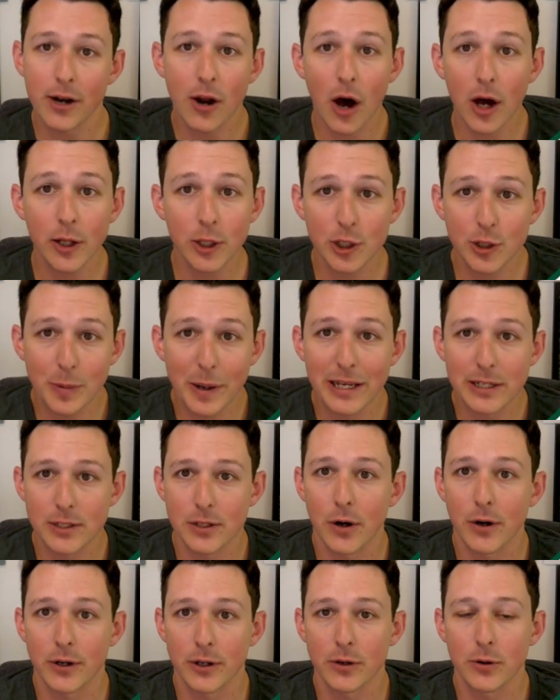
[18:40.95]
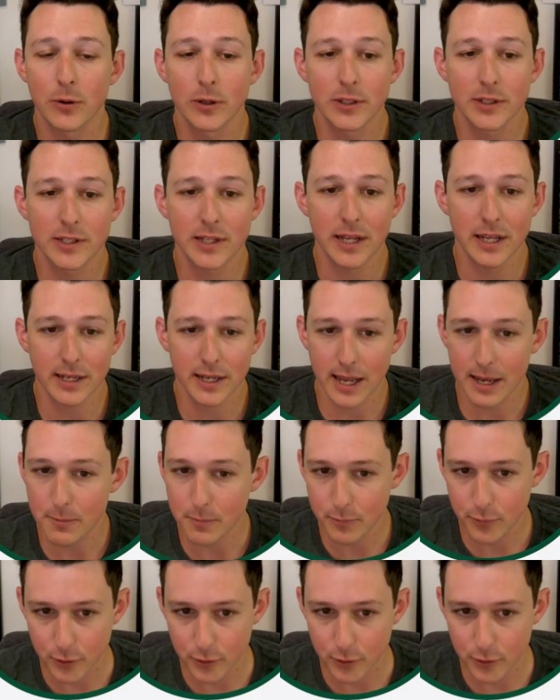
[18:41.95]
knowledge base articles that get